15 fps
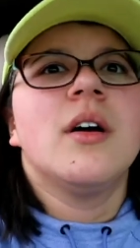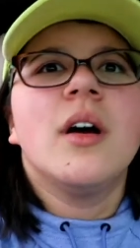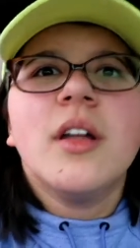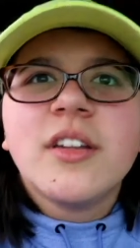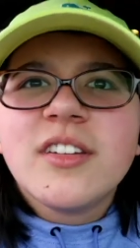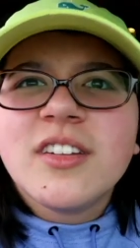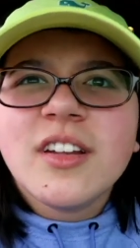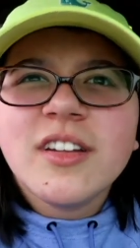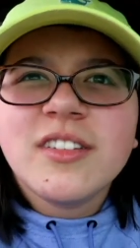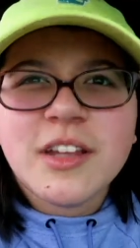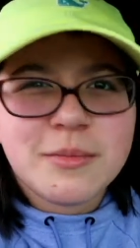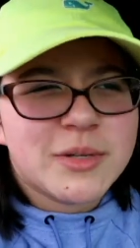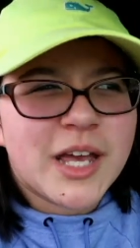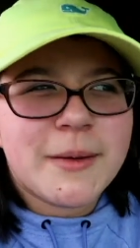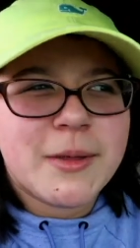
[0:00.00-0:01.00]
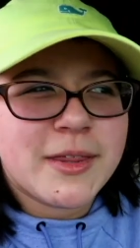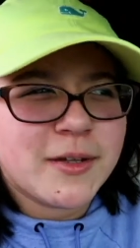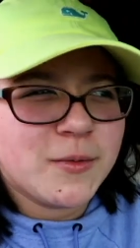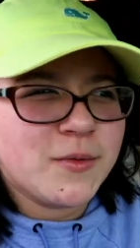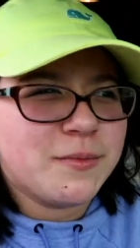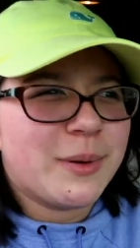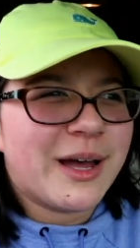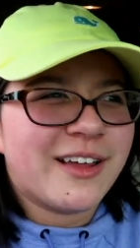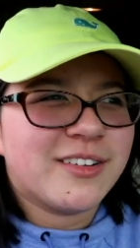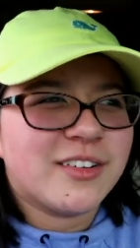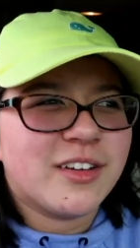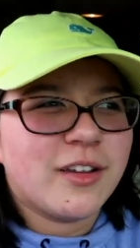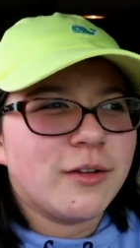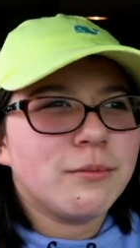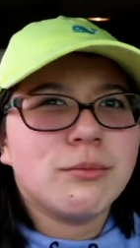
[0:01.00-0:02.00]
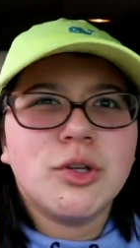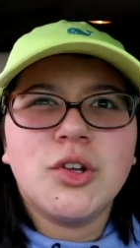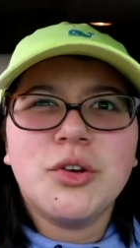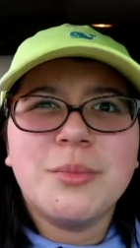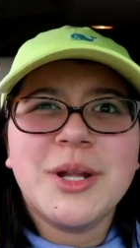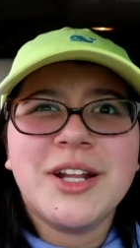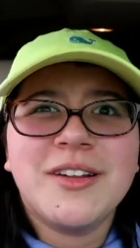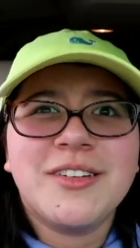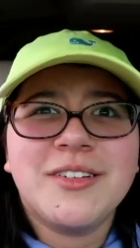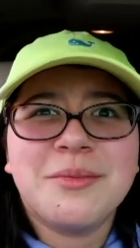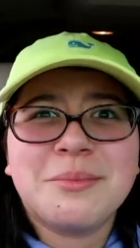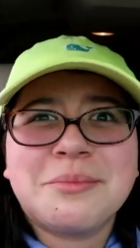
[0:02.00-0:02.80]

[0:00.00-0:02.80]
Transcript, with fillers: it's still the same time. I think we've passed like two minutes,